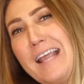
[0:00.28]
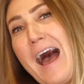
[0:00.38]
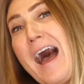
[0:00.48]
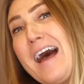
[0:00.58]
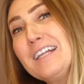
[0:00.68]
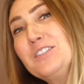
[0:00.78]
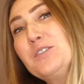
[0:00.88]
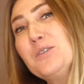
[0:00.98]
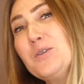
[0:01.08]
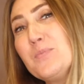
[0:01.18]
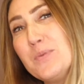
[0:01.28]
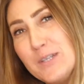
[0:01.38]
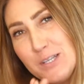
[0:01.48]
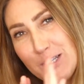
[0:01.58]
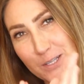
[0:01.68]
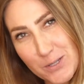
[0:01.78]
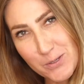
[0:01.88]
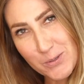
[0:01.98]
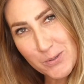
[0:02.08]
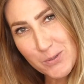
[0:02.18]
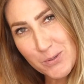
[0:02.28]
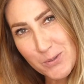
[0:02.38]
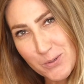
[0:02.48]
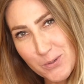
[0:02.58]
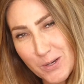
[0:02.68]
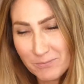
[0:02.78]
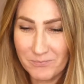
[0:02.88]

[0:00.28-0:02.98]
had to be you.